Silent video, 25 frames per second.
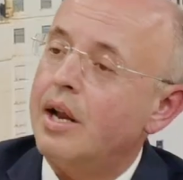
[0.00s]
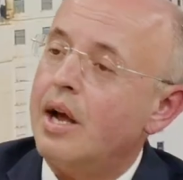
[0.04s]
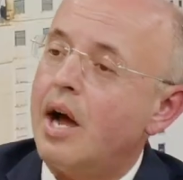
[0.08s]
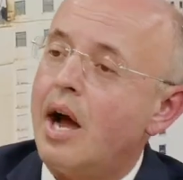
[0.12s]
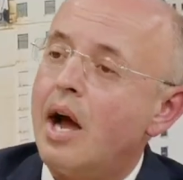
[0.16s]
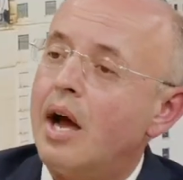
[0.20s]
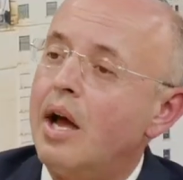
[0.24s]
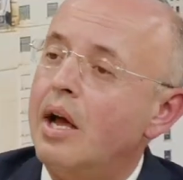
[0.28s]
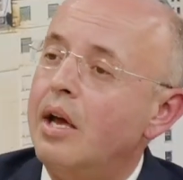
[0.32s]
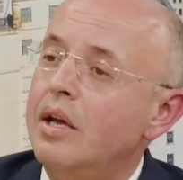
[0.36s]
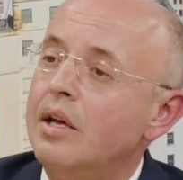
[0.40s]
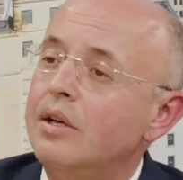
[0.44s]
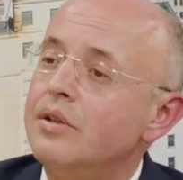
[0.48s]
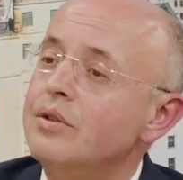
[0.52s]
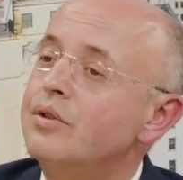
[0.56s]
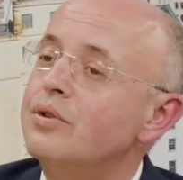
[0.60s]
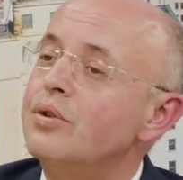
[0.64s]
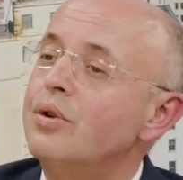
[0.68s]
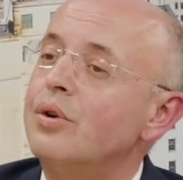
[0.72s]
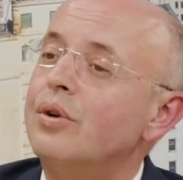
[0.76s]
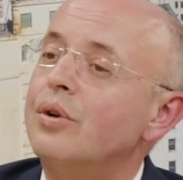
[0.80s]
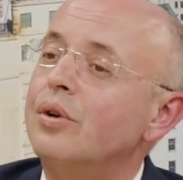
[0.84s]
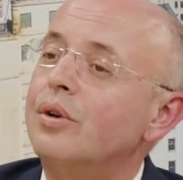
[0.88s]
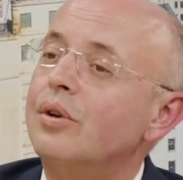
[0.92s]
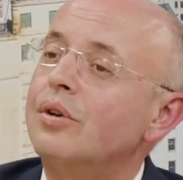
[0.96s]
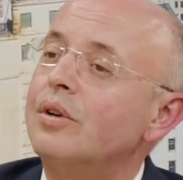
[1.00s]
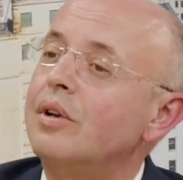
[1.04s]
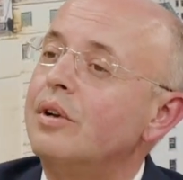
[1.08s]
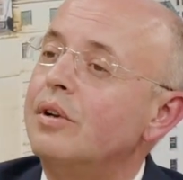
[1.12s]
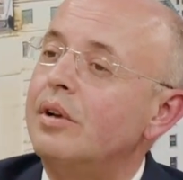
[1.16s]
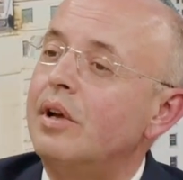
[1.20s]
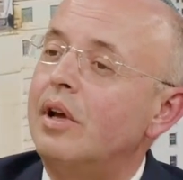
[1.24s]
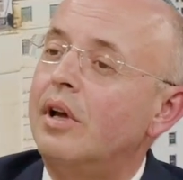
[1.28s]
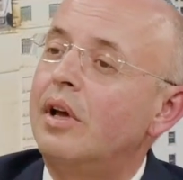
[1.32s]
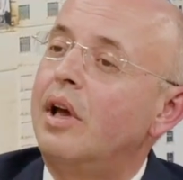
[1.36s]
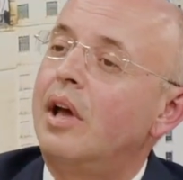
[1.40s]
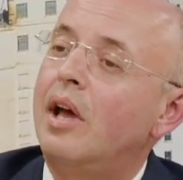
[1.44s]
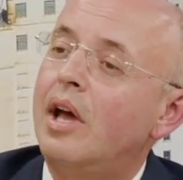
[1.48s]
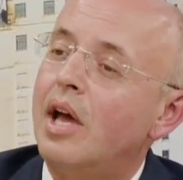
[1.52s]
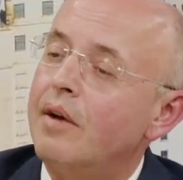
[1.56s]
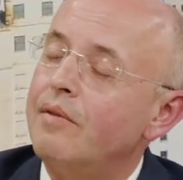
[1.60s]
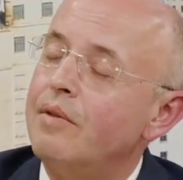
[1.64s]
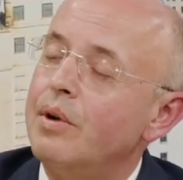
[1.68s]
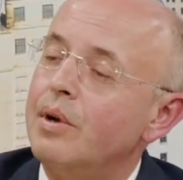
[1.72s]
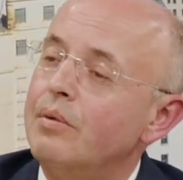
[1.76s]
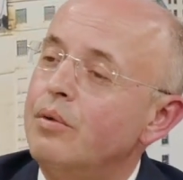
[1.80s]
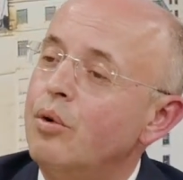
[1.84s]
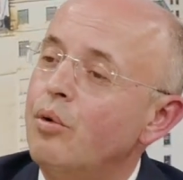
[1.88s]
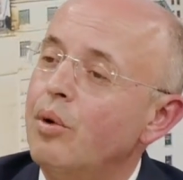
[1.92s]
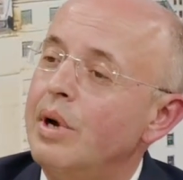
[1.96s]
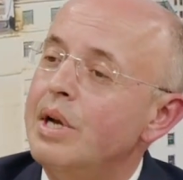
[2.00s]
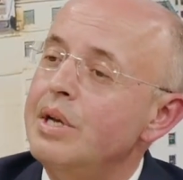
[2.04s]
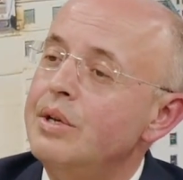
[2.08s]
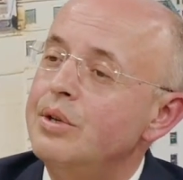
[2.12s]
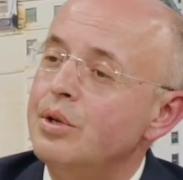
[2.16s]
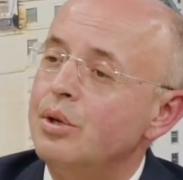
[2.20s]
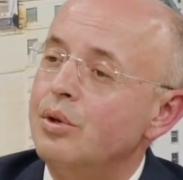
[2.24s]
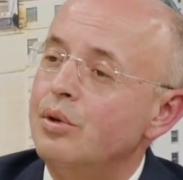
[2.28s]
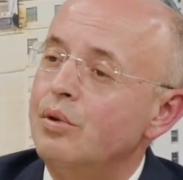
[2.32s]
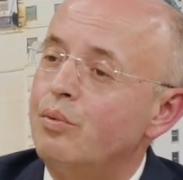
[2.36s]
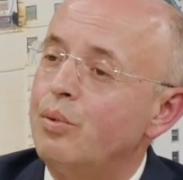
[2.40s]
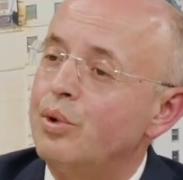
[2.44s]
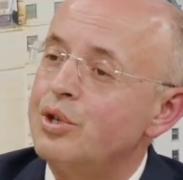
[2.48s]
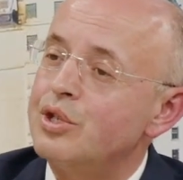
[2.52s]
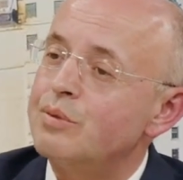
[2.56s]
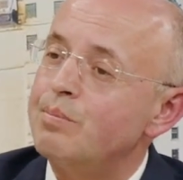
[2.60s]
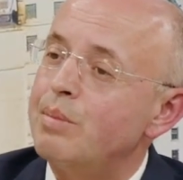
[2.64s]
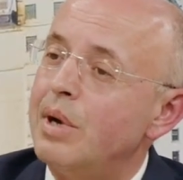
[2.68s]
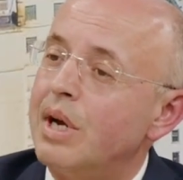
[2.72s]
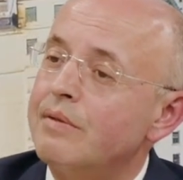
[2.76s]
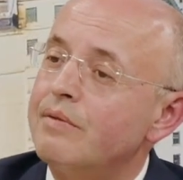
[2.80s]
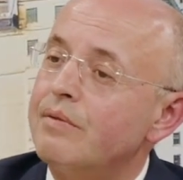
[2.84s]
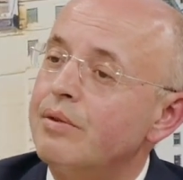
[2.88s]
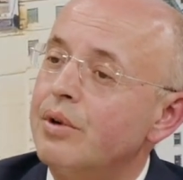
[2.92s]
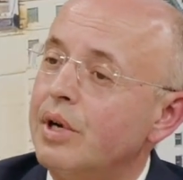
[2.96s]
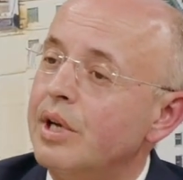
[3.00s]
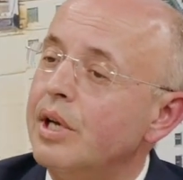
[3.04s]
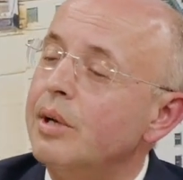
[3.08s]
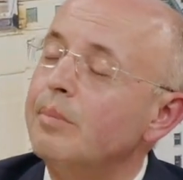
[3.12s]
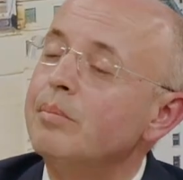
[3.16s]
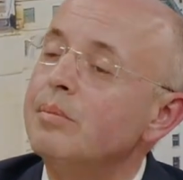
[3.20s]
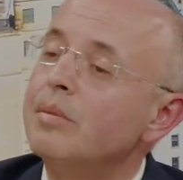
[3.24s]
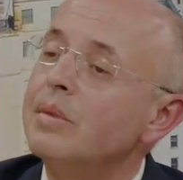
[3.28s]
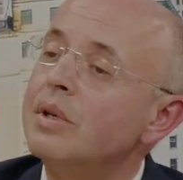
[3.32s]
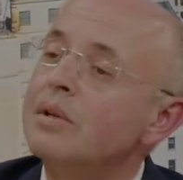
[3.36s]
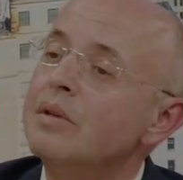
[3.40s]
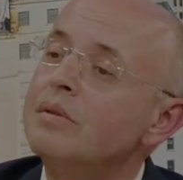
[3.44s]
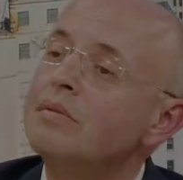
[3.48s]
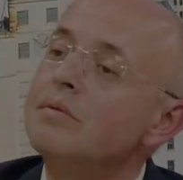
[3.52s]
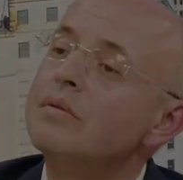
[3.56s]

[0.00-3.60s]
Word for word: and I, in turn, have a great deal of respect for him.